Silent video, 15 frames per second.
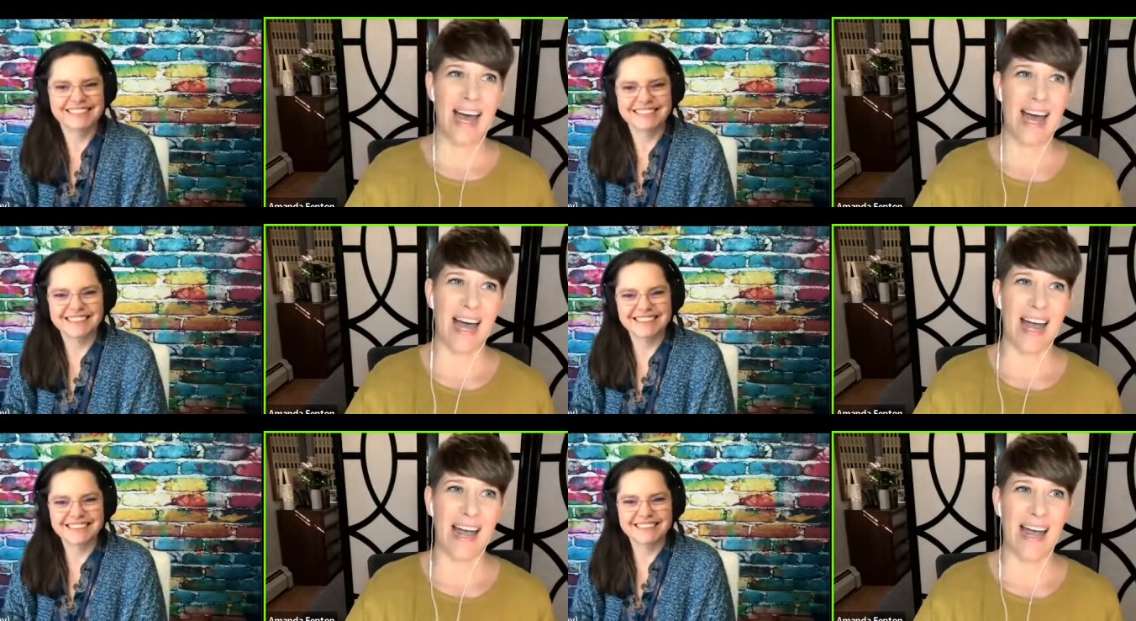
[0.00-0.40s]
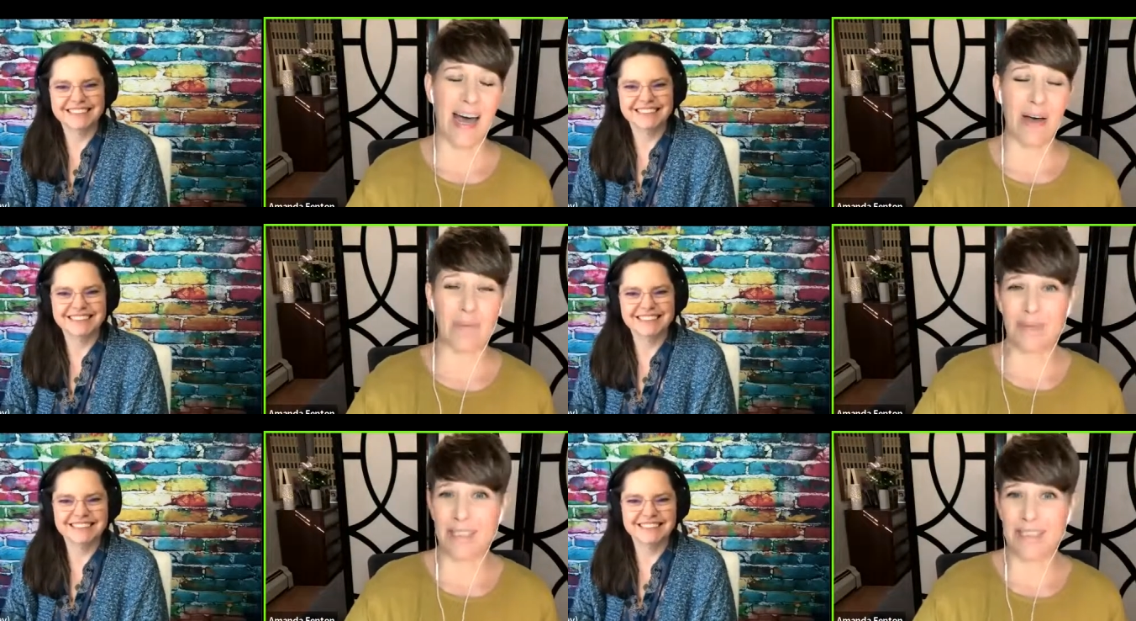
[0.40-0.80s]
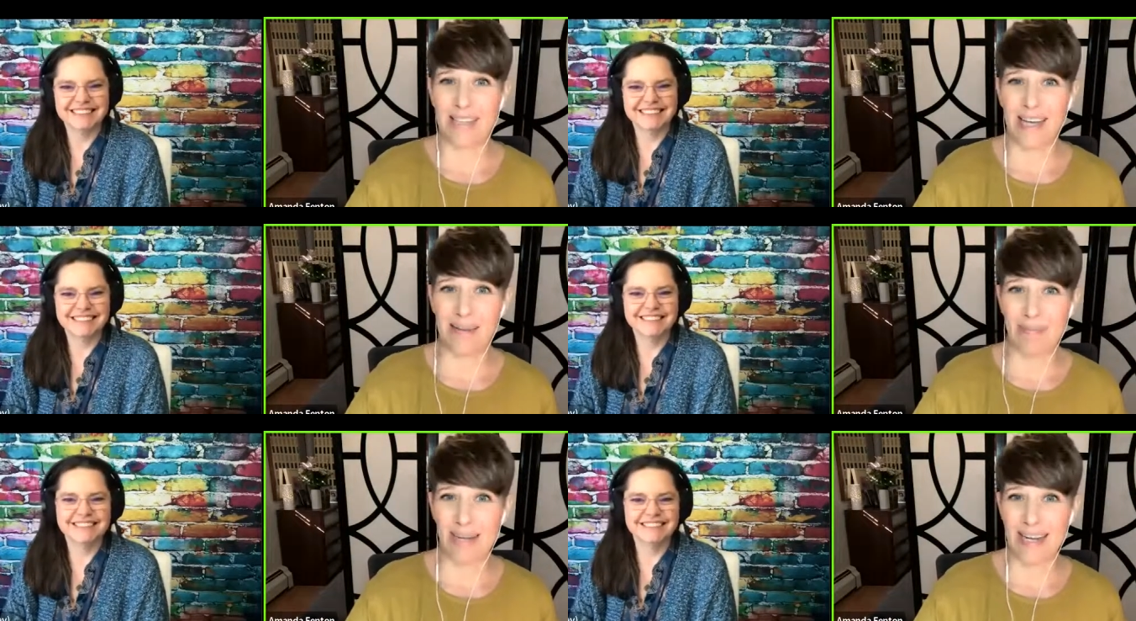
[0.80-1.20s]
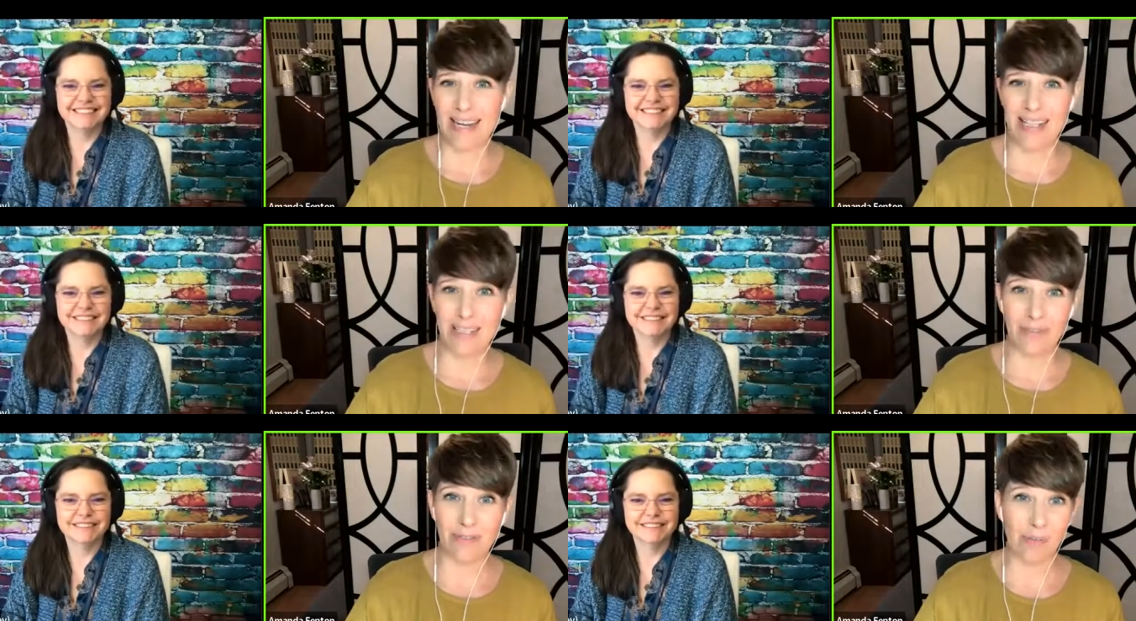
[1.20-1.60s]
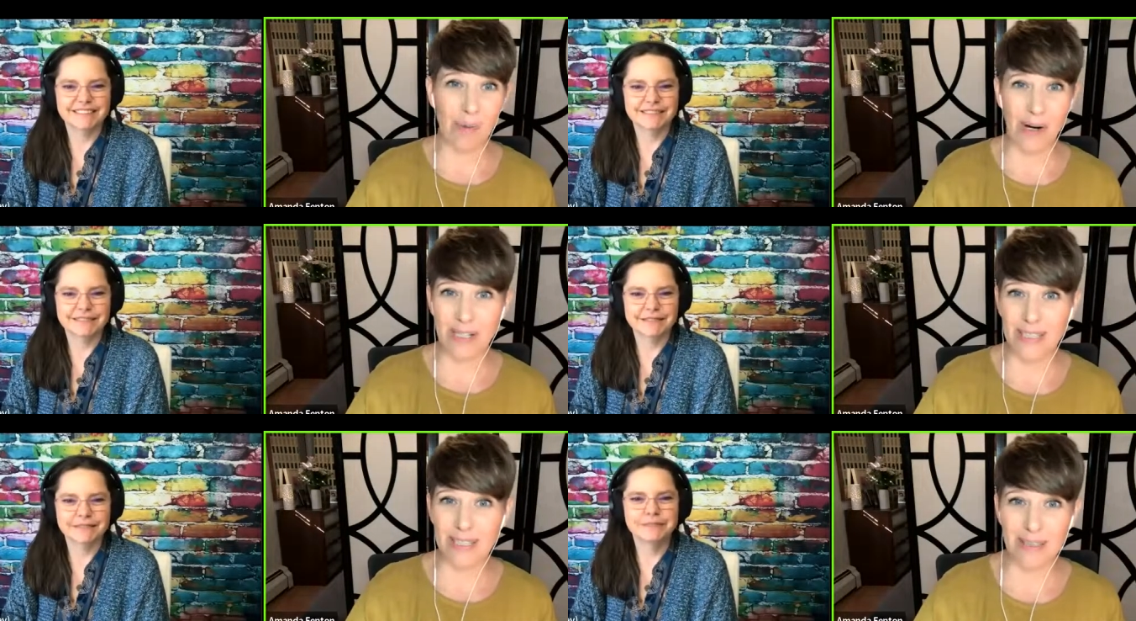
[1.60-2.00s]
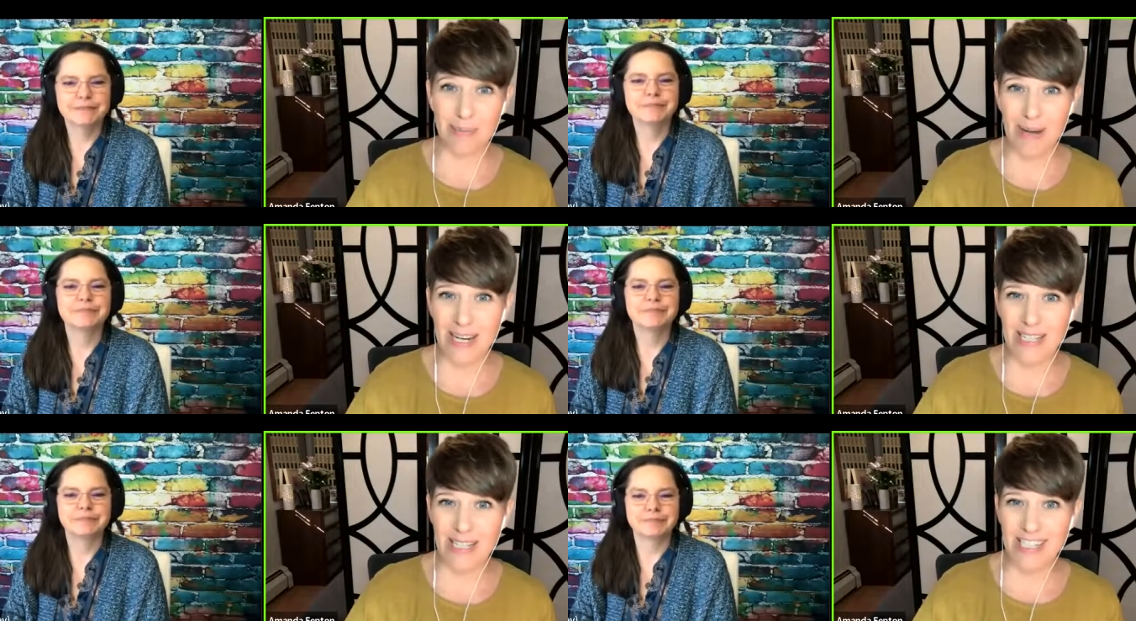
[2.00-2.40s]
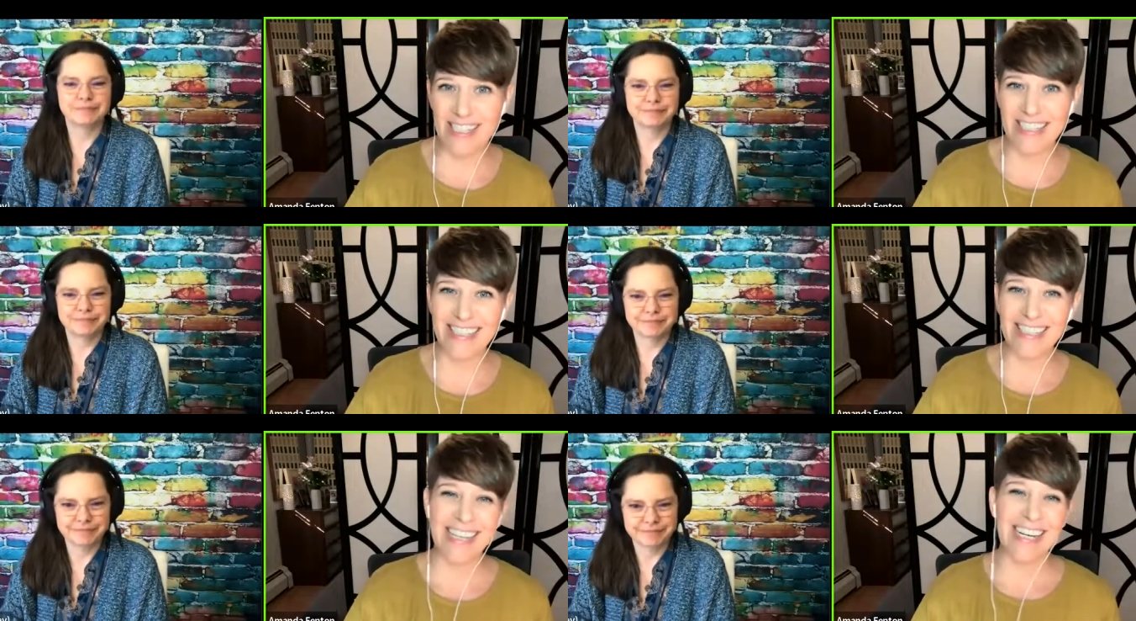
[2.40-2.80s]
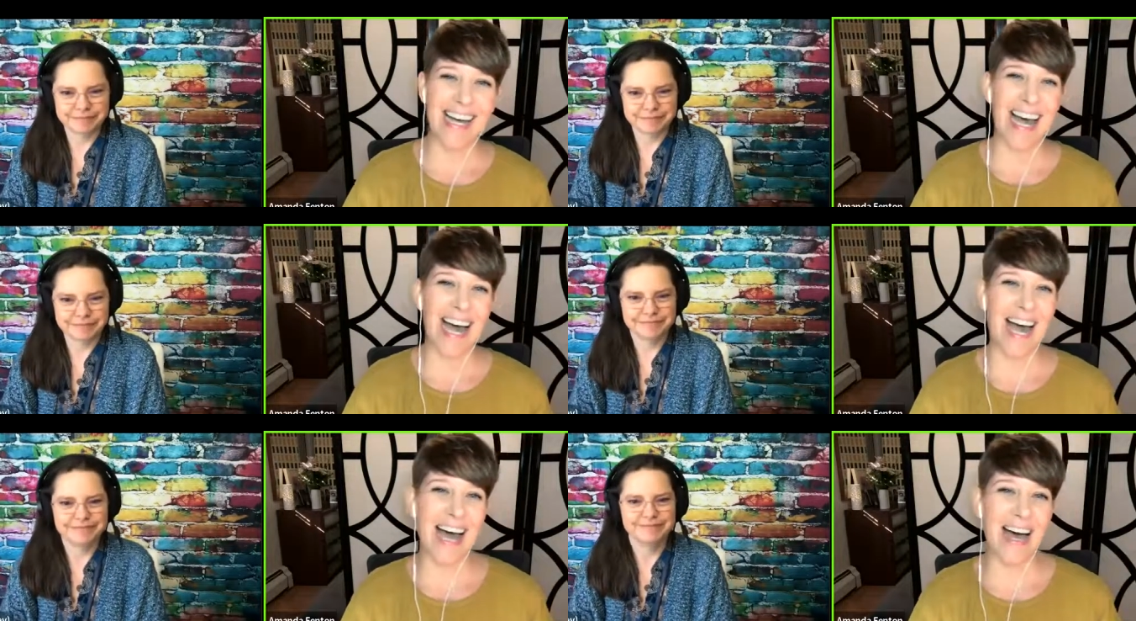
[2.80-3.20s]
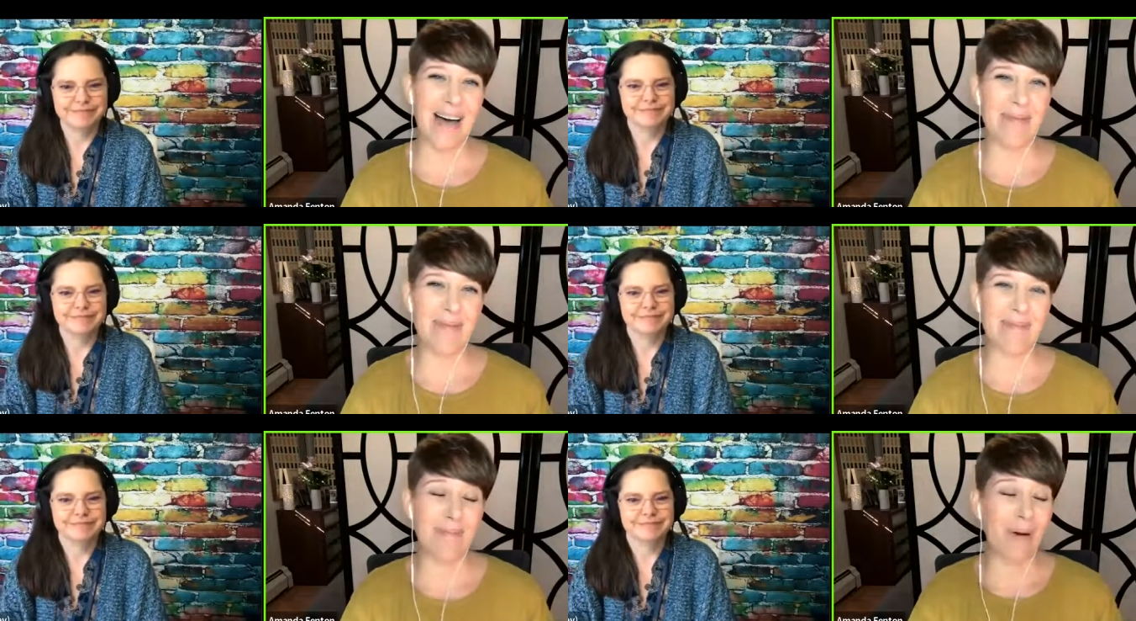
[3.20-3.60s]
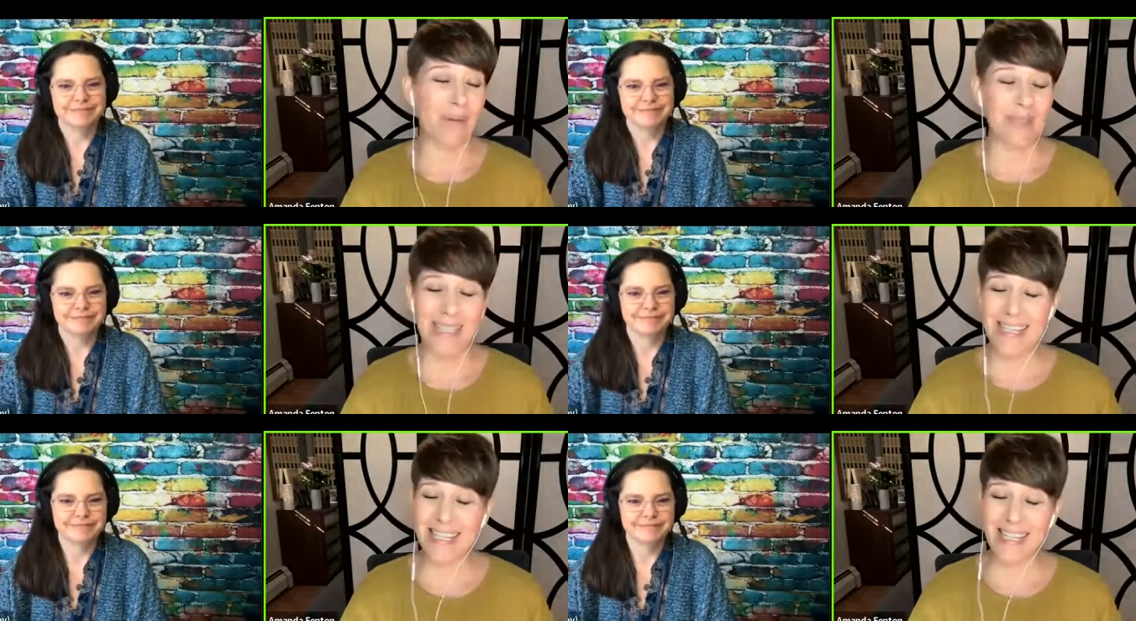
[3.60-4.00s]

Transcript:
Speaker 1: I help design meetings for participation um, mostly